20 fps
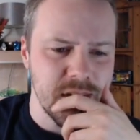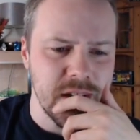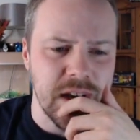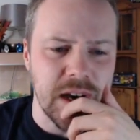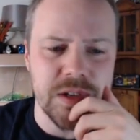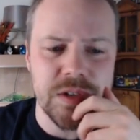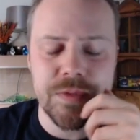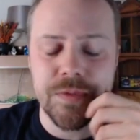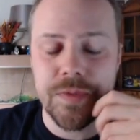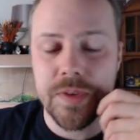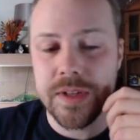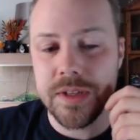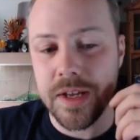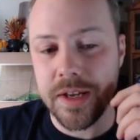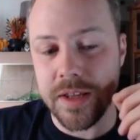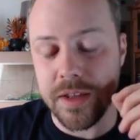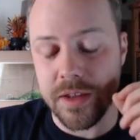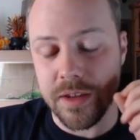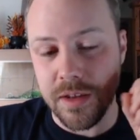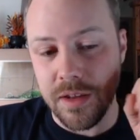I just feel
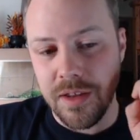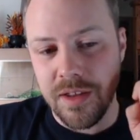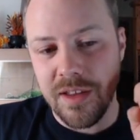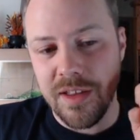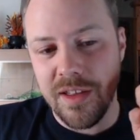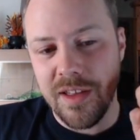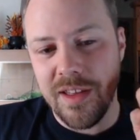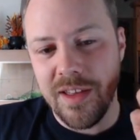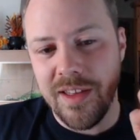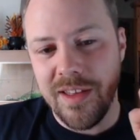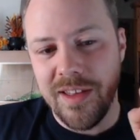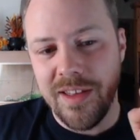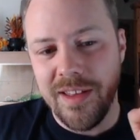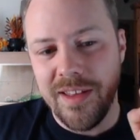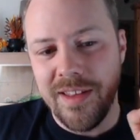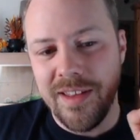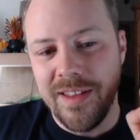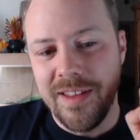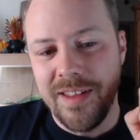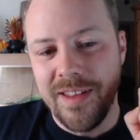like,
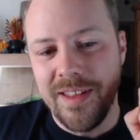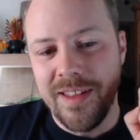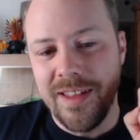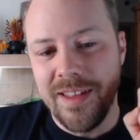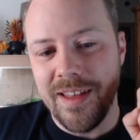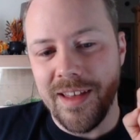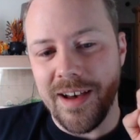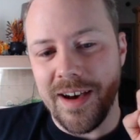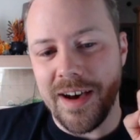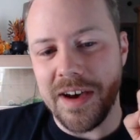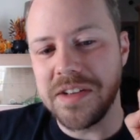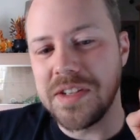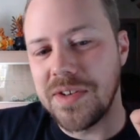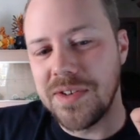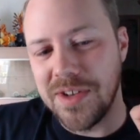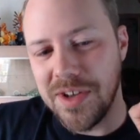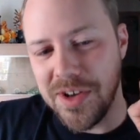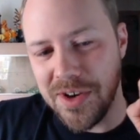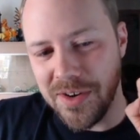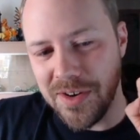I
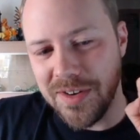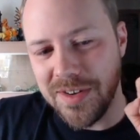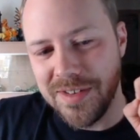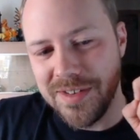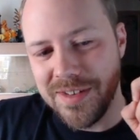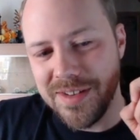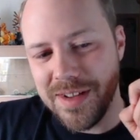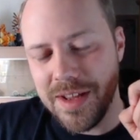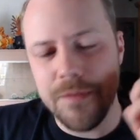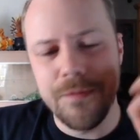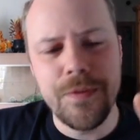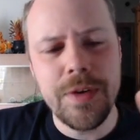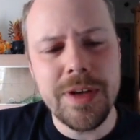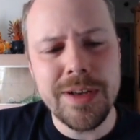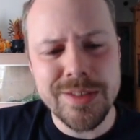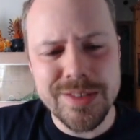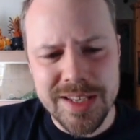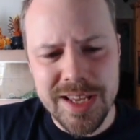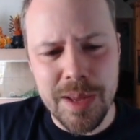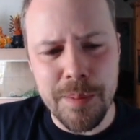don't know, it
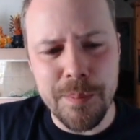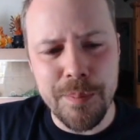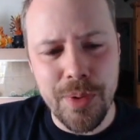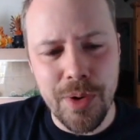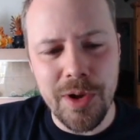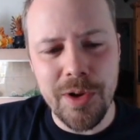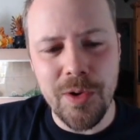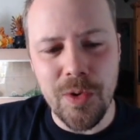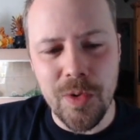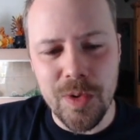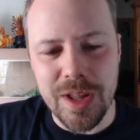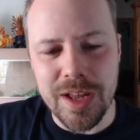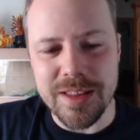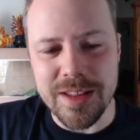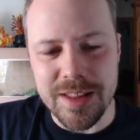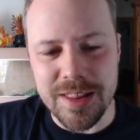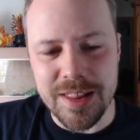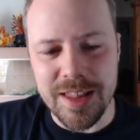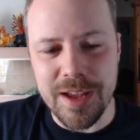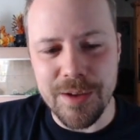feels like I'm putting all like
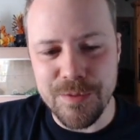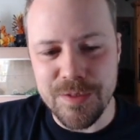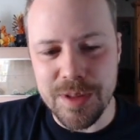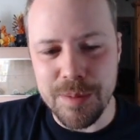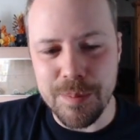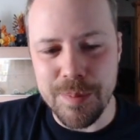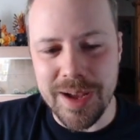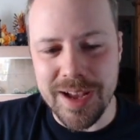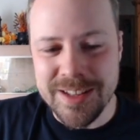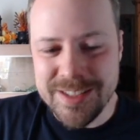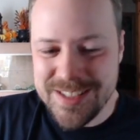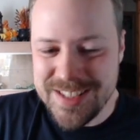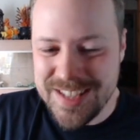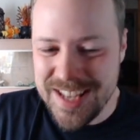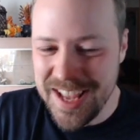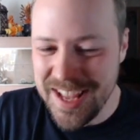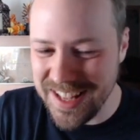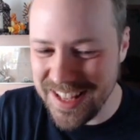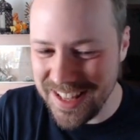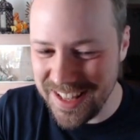the lefty bands
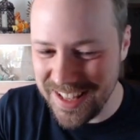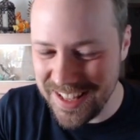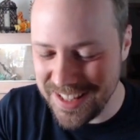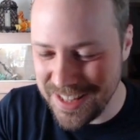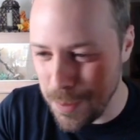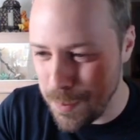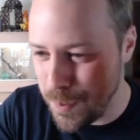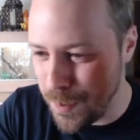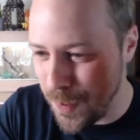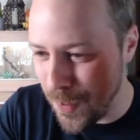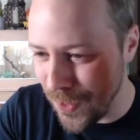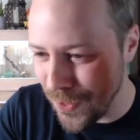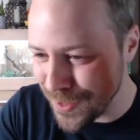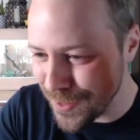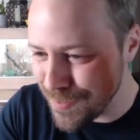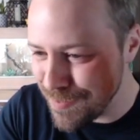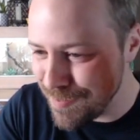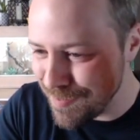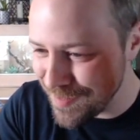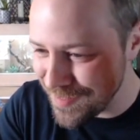at the
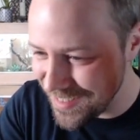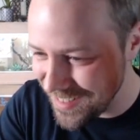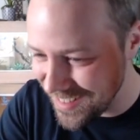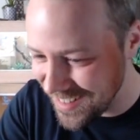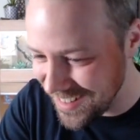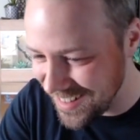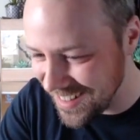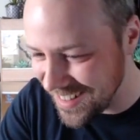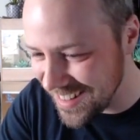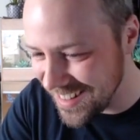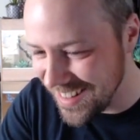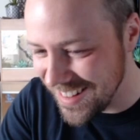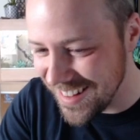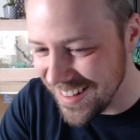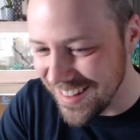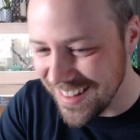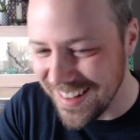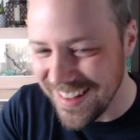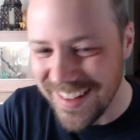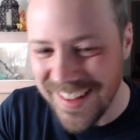bottom,
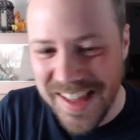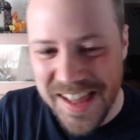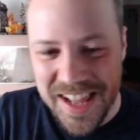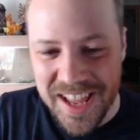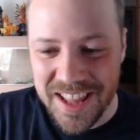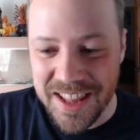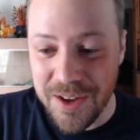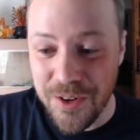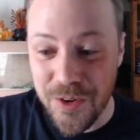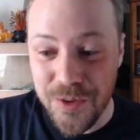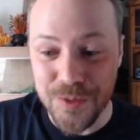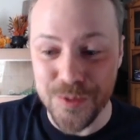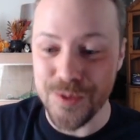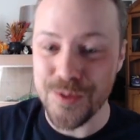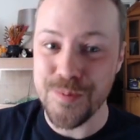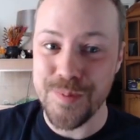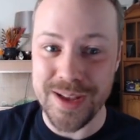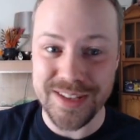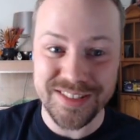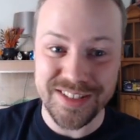and then, oh,
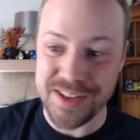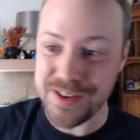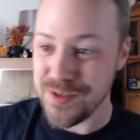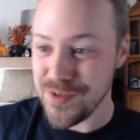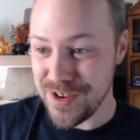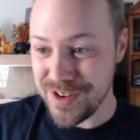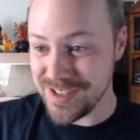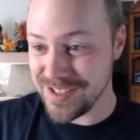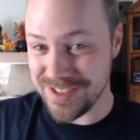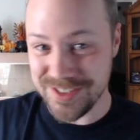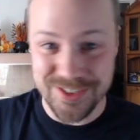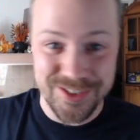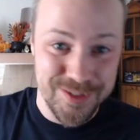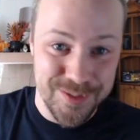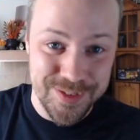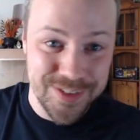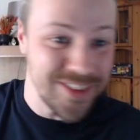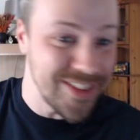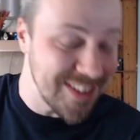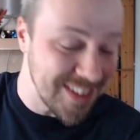well, Peste Noire's
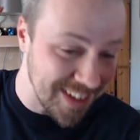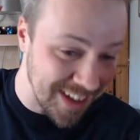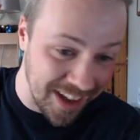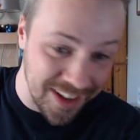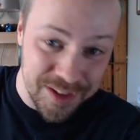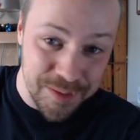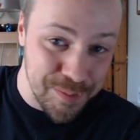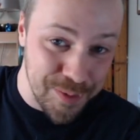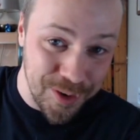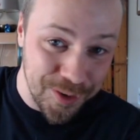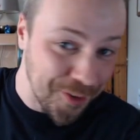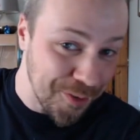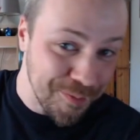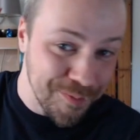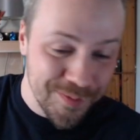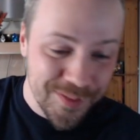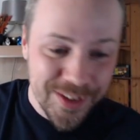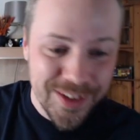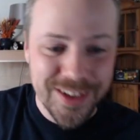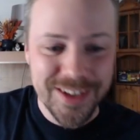not at the
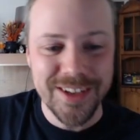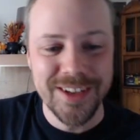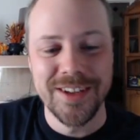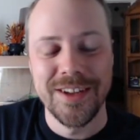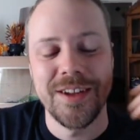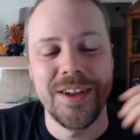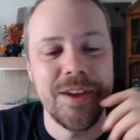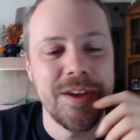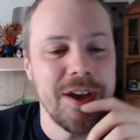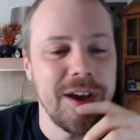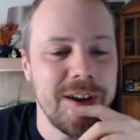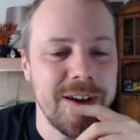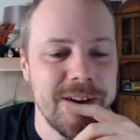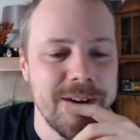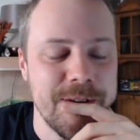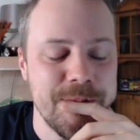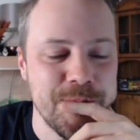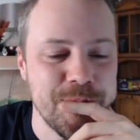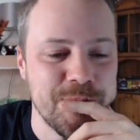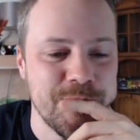bottom.
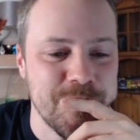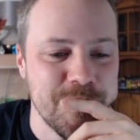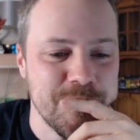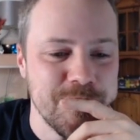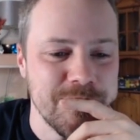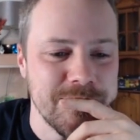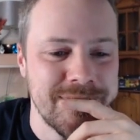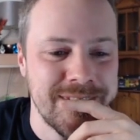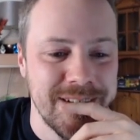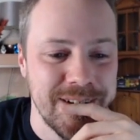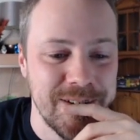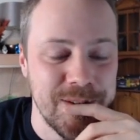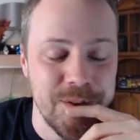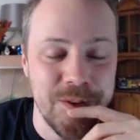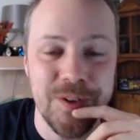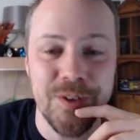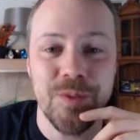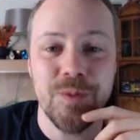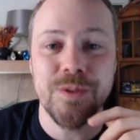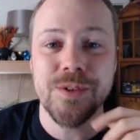Um,
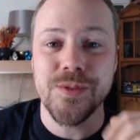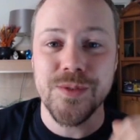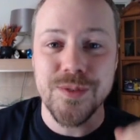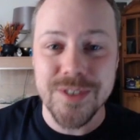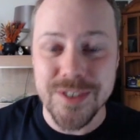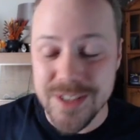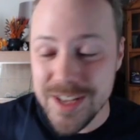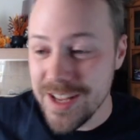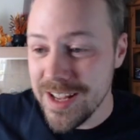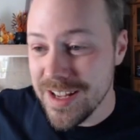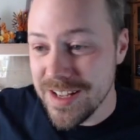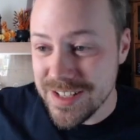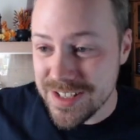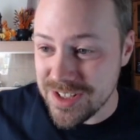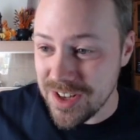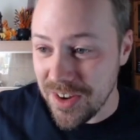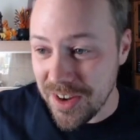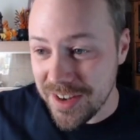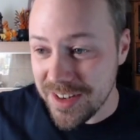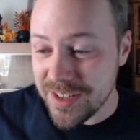I wonder what
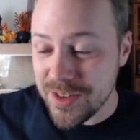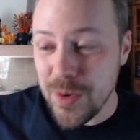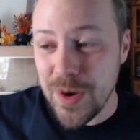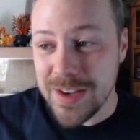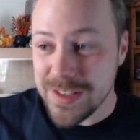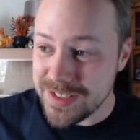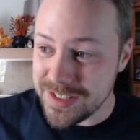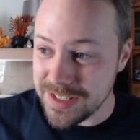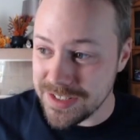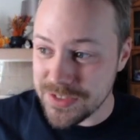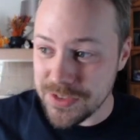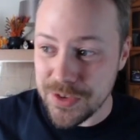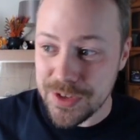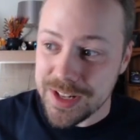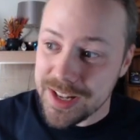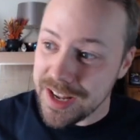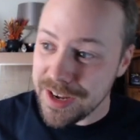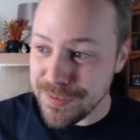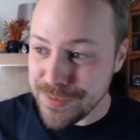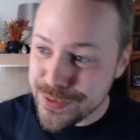side Questy's on,
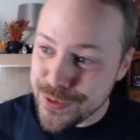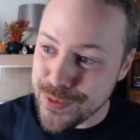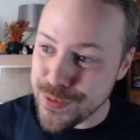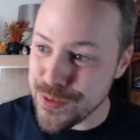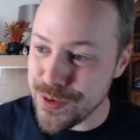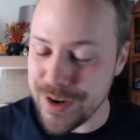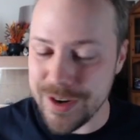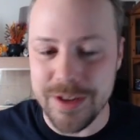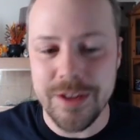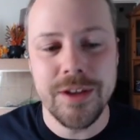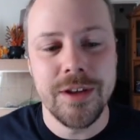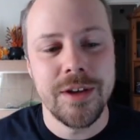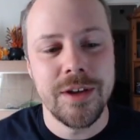left or right.